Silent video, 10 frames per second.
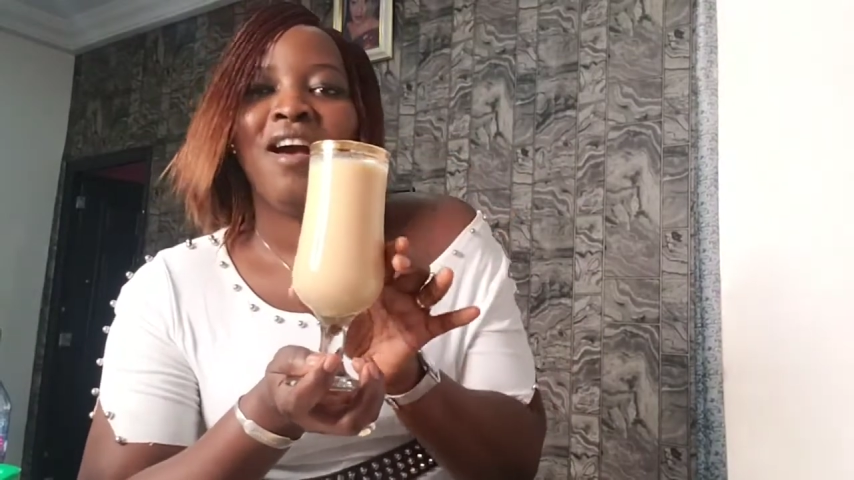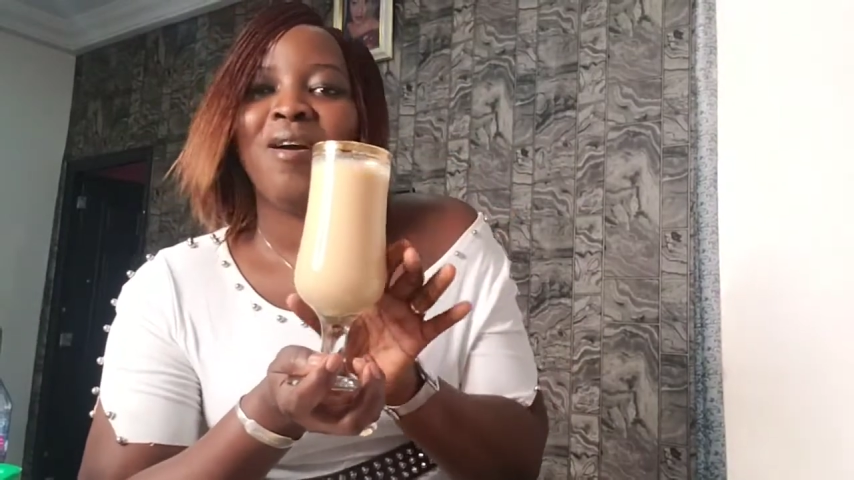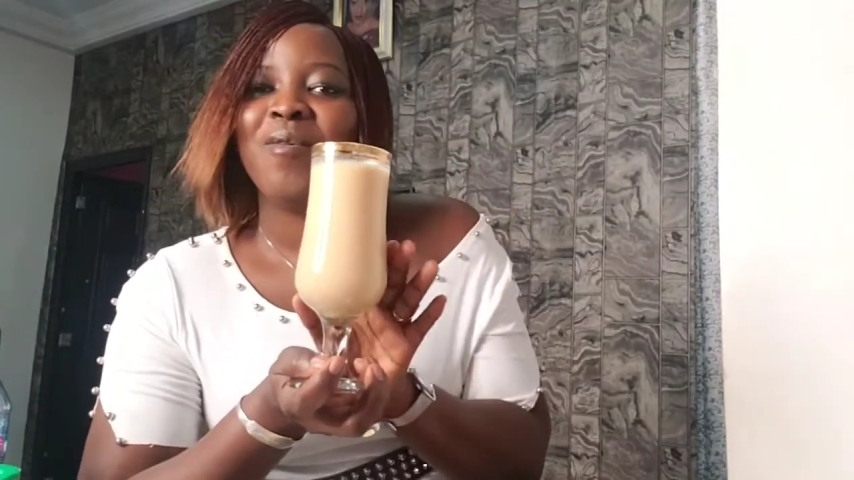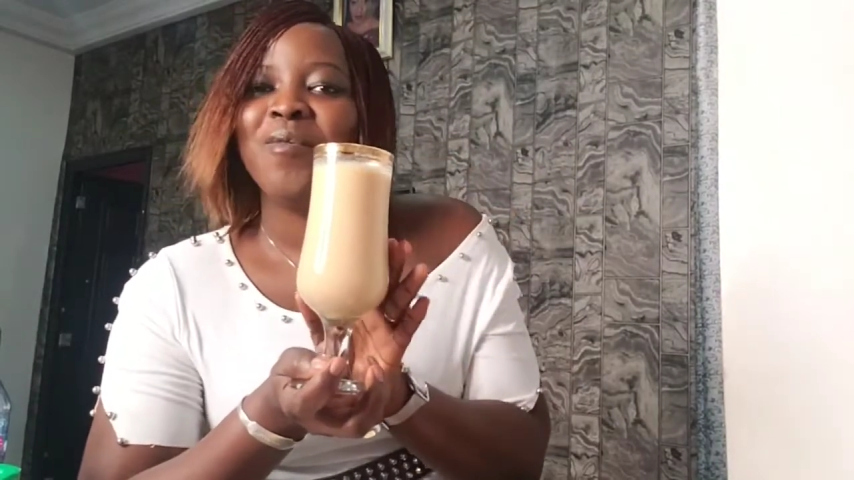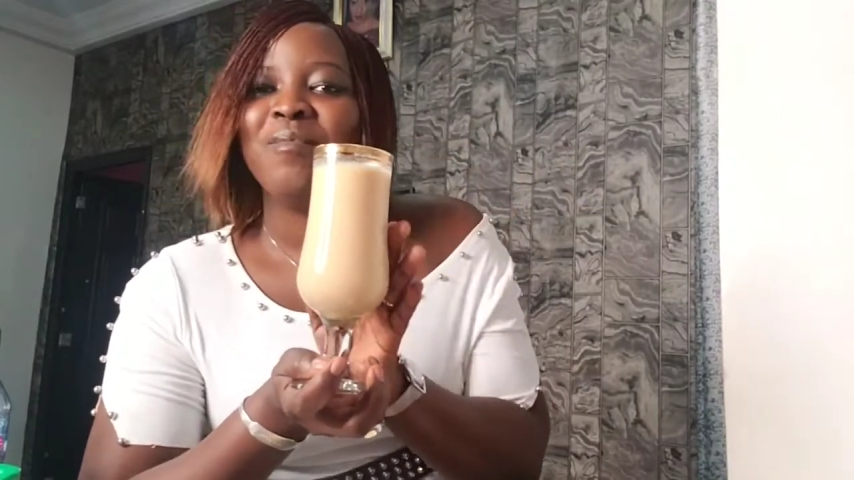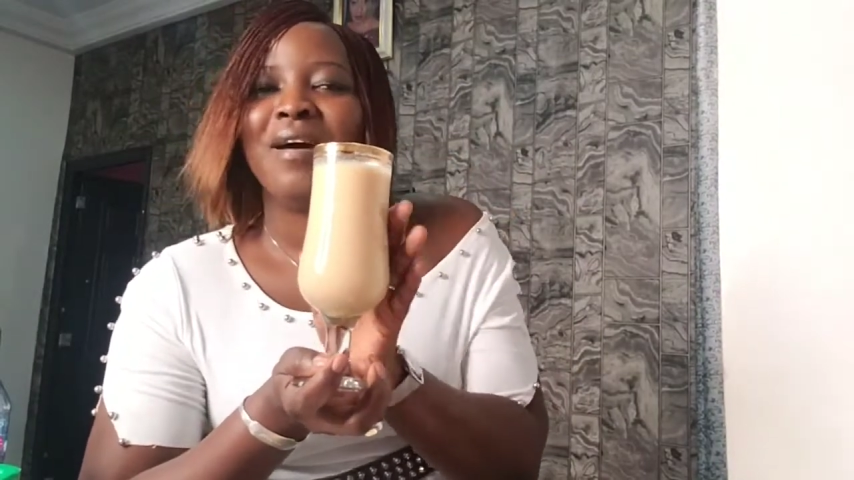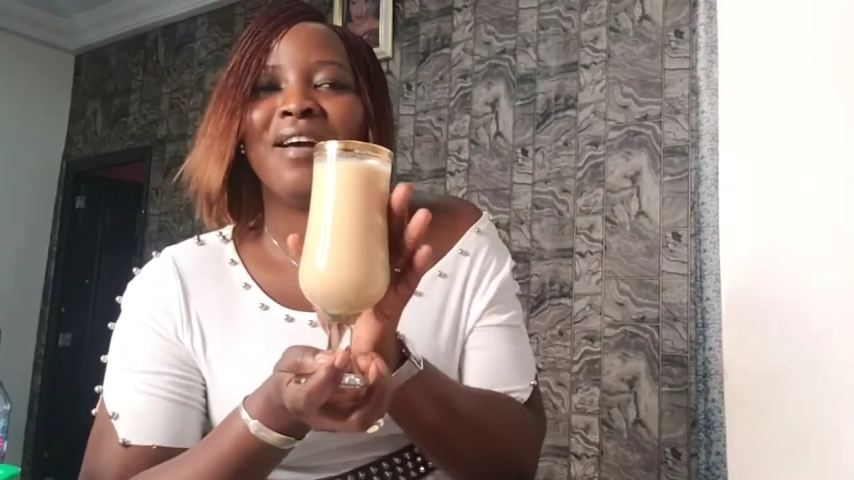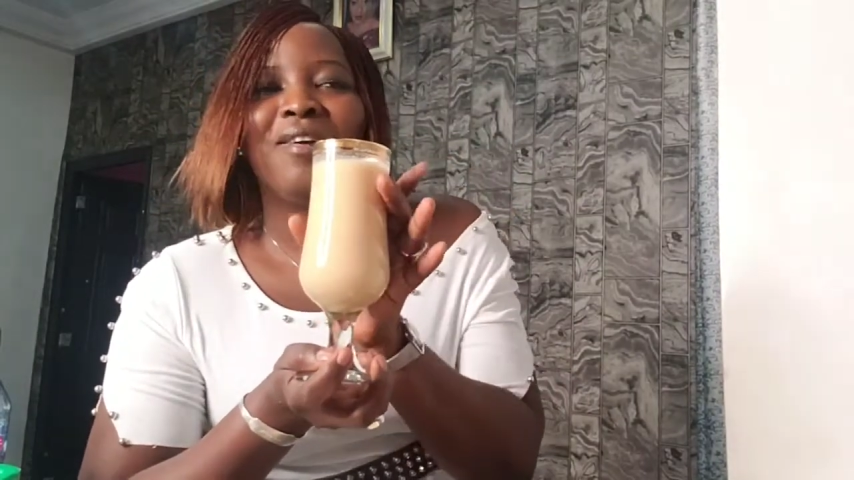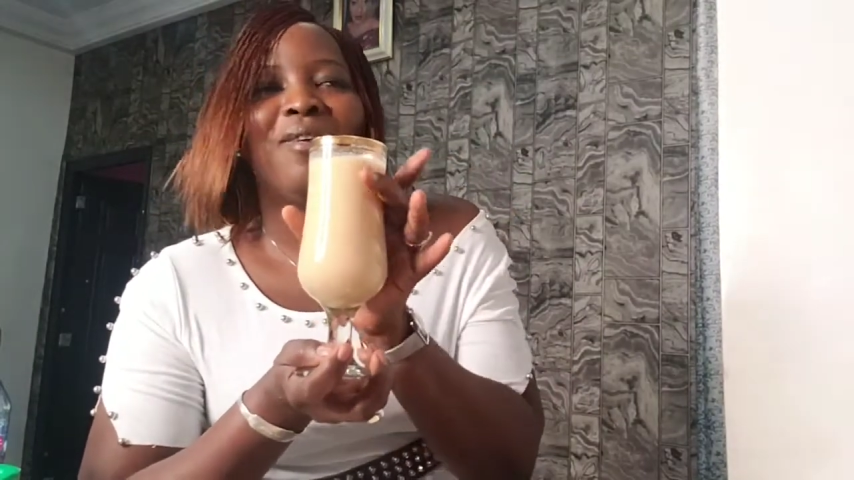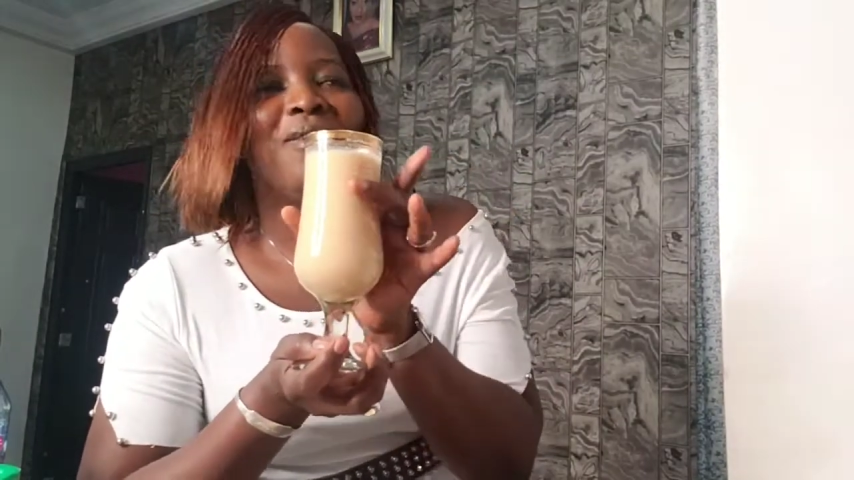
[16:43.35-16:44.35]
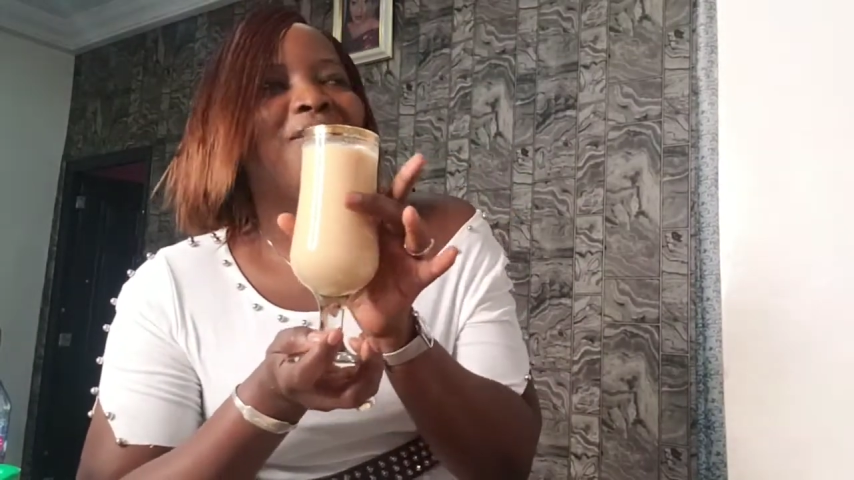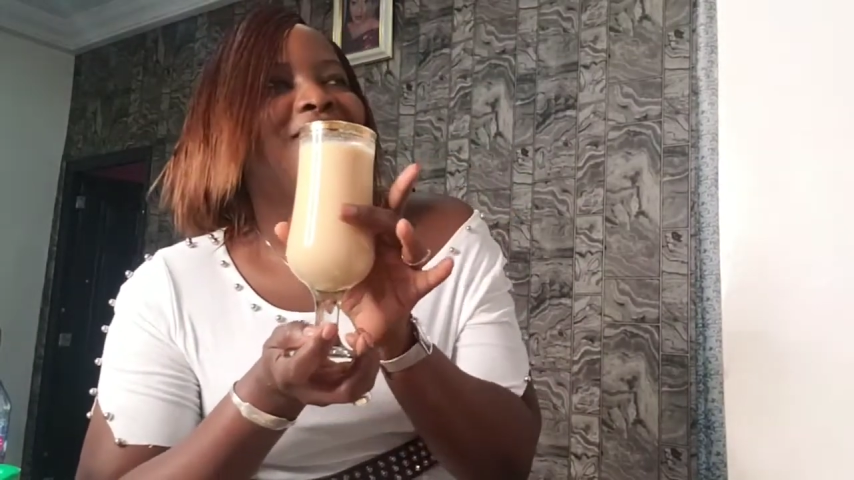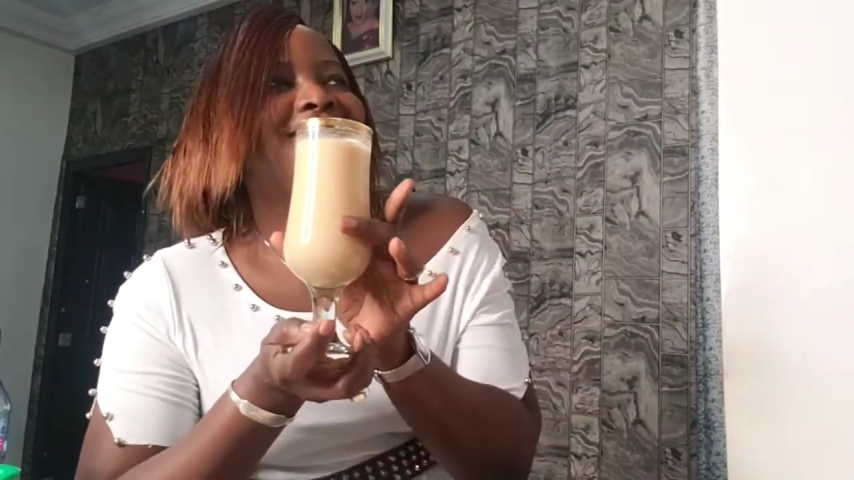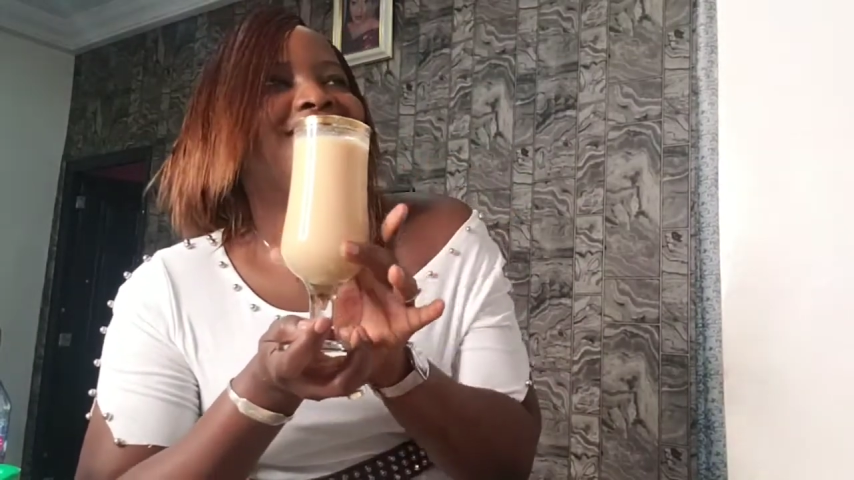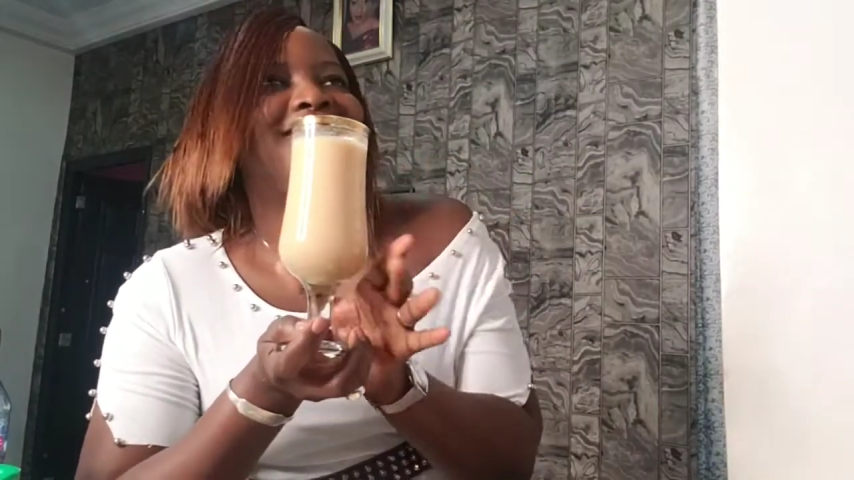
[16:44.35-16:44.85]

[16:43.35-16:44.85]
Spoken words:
Oh my God,